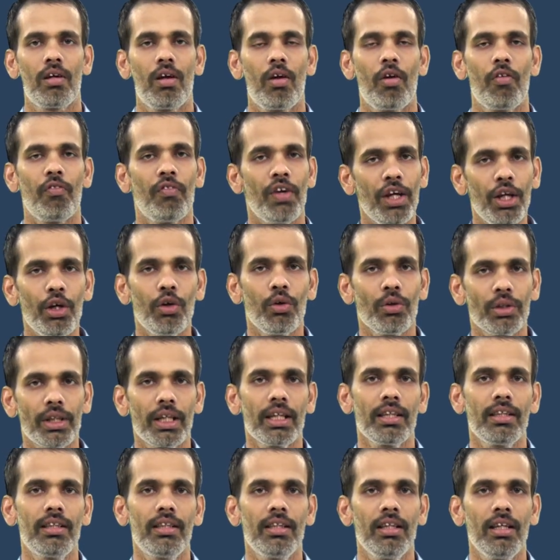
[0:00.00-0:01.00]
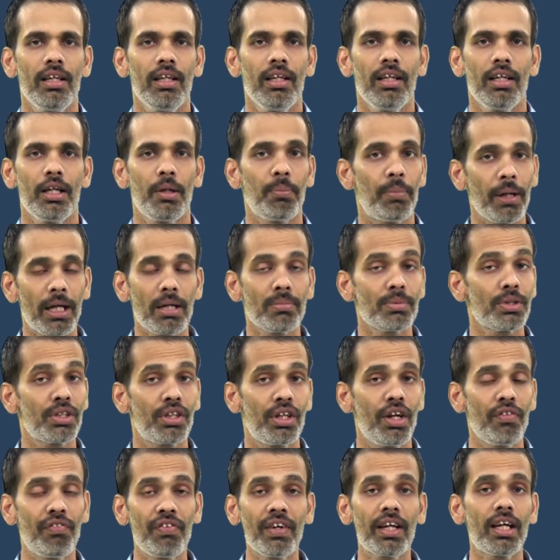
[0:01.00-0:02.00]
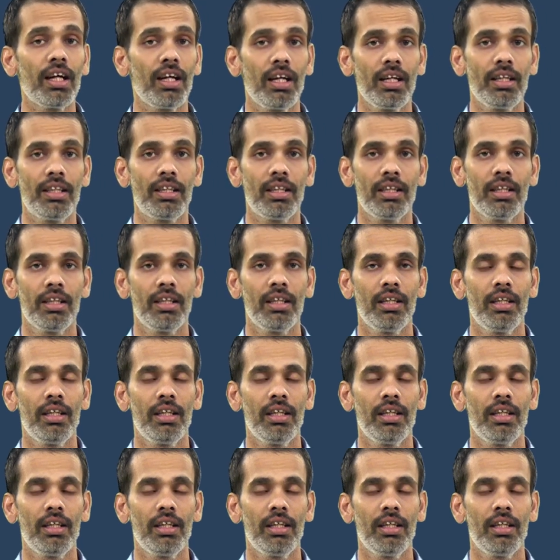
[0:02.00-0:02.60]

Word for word: We know that it becomes difficult